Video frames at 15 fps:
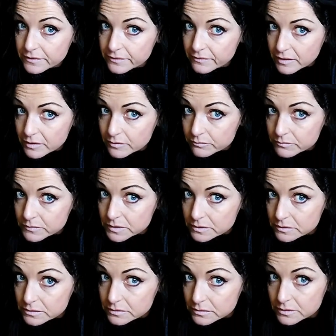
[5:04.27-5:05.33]
on them,
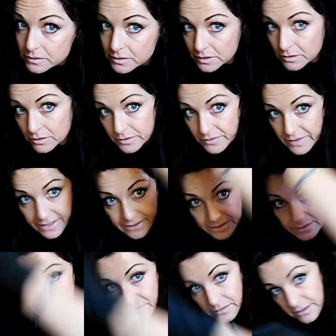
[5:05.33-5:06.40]
on
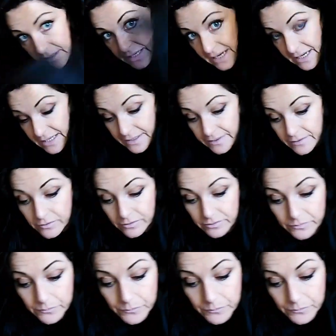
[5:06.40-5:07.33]
that line